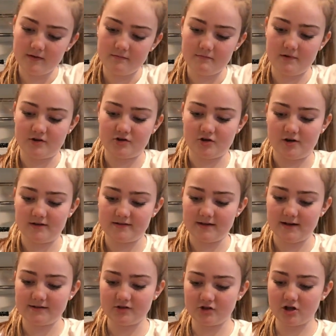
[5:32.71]
Make sure it's
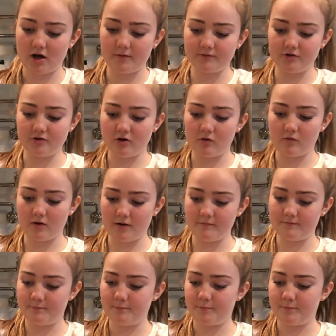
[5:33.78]
nice and chopped. You don't want